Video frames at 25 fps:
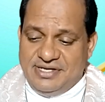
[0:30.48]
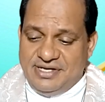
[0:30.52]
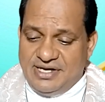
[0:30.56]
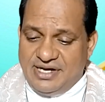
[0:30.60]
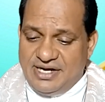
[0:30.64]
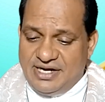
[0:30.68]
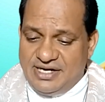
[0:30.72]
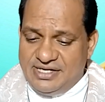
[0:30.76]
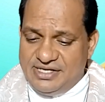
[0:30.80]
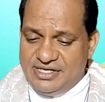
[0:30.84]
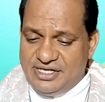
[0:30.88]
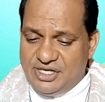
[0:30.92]

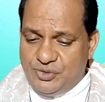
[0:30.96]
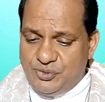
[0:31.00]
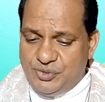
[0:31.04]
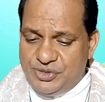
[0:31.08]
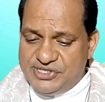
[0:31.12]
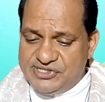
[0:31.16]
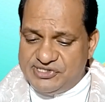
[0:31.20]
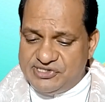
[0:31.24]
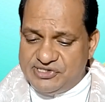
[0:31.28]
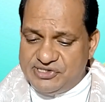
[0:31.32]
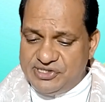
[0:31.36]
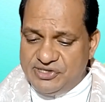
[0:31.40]
and here
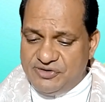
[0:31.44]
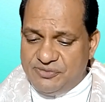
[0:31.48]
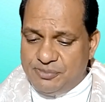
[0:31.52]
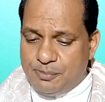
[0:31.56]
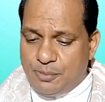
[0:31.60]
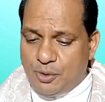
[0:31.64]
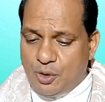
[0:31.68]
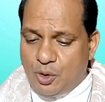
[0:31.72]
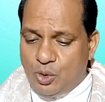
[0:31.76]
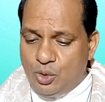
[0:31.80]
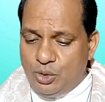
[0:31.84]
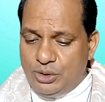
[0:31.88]
we see
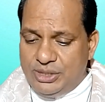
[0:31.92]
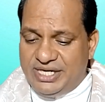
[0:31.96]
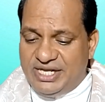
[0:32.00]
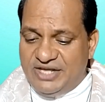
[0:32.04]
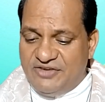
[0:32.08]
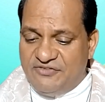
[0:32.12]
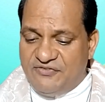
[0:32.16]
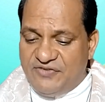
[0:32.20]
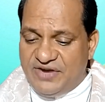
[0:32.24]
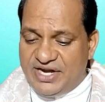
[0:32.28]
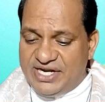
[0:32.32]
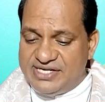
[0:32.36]
Paul
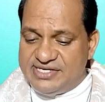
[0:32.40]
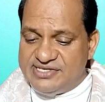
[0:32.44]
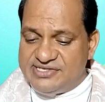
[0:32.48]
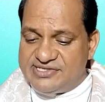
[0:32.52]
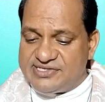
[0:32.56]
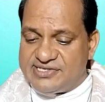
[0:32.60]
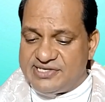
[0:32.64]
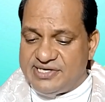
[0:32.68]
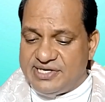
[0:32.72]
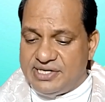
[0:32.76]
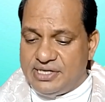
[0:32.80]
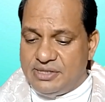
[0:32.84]

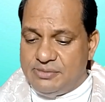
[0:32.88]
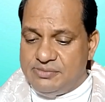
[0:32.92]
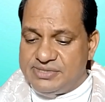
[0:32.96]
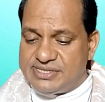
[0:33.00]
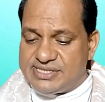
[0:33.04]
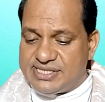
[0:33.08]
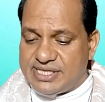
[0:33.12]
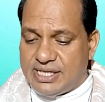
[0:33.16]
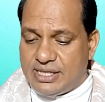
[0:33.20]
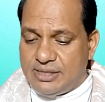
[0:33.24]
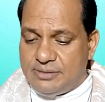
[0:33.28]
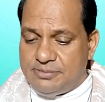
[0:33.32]
defends
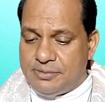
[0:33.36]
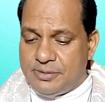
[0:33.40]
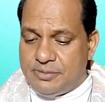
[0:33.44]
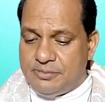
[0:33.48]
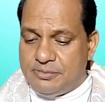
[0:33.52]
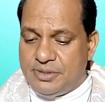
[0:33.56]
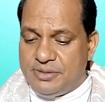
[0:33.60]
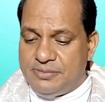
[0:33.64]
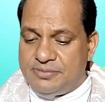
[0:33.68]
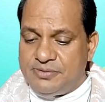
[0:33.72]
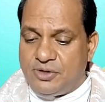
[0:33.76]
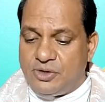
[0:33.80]
himself
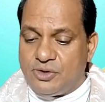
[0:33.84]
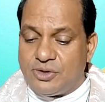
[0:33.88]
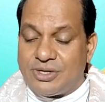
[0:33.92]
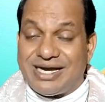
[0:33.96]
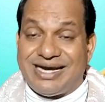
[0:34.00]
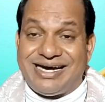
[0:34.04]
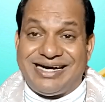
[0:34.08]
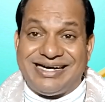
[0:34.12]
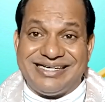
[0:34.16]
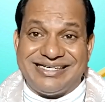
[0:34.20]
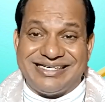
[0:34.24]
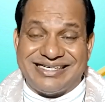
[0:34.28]

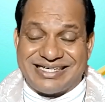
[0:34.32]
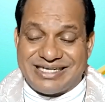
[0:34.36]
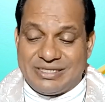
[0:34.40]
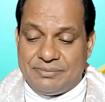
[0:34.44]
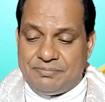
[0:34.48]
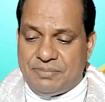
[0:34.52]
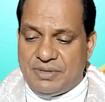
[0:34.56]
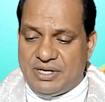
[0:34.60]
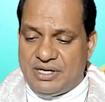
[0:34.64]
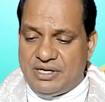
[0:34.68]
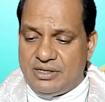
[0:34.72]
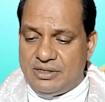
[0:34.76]
before
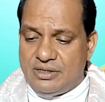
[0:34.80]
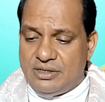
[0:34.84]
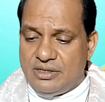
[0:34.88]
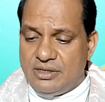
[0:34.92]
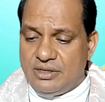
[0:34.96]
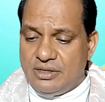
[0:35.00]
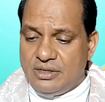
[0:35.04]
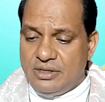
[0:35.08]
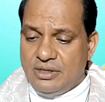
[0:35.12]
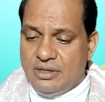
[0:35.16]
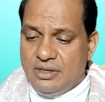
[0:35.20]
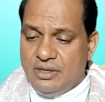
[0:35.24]
Agrippa.
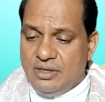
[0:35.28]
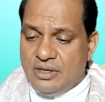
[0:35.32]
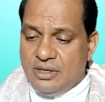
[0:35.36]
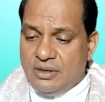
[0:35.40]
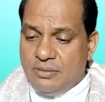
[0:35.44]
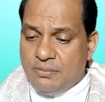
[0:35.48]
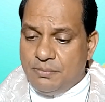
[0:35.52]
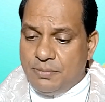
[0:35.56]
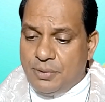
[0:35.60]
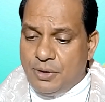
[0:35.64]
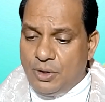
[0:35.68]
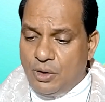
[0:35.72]

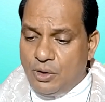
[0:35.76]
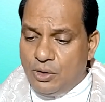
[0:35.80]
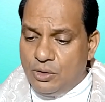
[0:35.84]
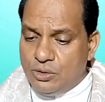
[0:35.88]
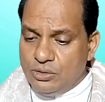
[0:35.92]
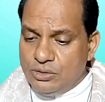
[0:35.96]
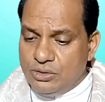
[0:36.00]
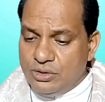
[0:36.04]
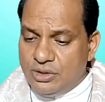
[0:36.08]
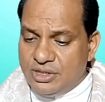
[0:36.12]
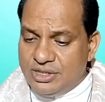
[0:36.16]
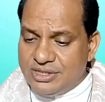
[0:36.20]

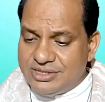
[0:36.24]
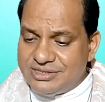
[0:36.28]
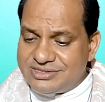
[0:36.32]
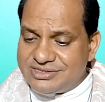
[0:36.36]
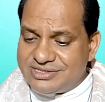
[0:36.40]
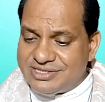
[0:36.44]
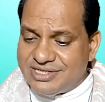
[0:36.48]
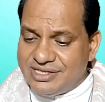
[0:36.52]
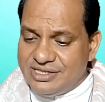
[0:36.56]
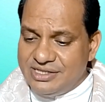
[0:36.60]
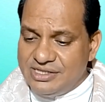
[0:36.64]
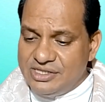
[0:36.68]
Paul
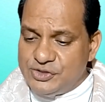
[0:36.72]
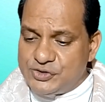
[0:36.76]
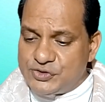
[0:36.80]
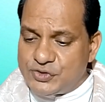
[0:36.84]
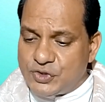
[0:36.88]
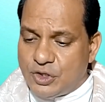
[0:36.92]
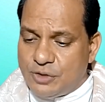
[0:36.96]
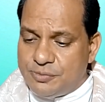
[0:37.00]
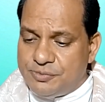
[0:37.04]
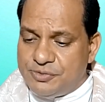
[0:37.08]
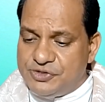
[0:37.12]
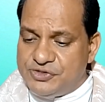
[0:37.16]
tells
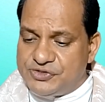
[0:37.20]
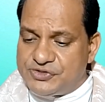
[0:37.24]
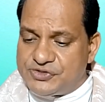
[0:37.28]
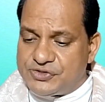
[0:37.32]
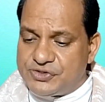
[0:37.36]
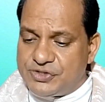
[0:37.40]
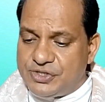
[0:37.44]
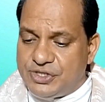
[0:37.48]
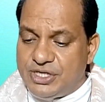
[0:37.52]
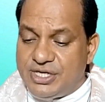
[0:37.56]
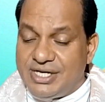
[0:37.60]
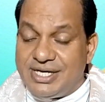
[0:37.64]
of his
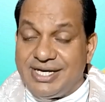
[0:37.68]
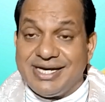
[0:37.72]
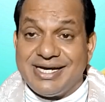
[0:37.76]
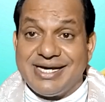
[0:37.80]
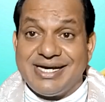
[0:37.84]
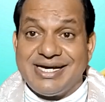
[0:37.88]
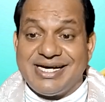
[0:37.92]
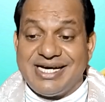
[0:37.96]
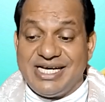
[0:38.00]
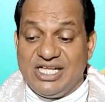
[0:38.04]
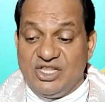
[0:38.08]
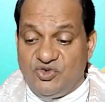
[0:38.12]
uh,
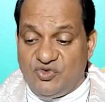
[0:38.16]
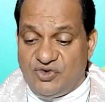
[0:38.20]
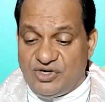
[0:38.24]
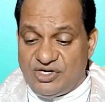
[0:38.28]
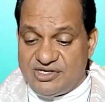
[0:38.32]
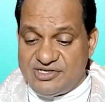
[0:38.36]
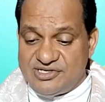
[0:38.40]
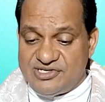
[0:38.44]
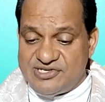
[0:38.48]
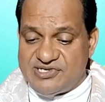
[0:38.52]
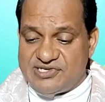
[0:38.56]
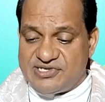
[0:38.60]

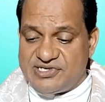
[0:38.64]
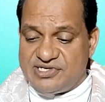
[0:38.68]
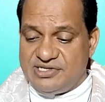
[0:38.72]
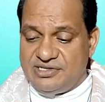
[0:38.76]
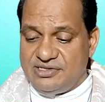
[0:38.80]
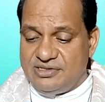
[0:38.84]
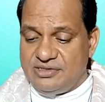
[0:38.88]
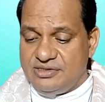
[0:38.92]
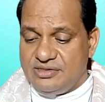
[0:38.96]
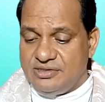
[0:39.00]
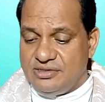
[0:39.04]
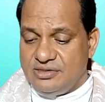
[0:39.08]

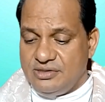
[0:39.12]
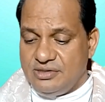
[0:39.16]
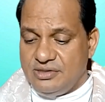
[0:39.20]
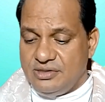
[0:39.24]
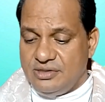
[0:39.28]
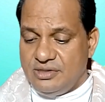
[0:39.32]
conversion.